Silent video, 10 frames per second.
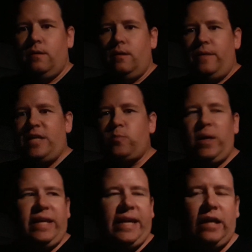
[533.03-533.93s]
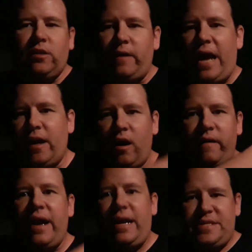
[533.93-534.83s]
That's why they cut their
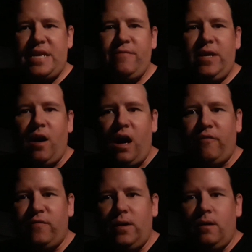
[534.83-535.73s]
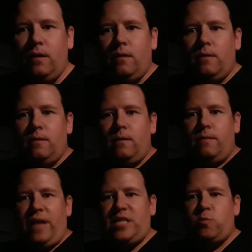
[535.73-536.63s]
NRA TV off.
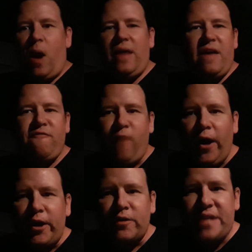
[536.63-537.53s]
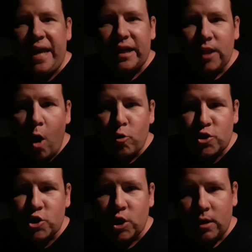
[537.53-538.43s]
That's why they fired Dana
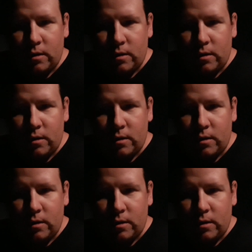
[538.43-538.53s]
Loesch.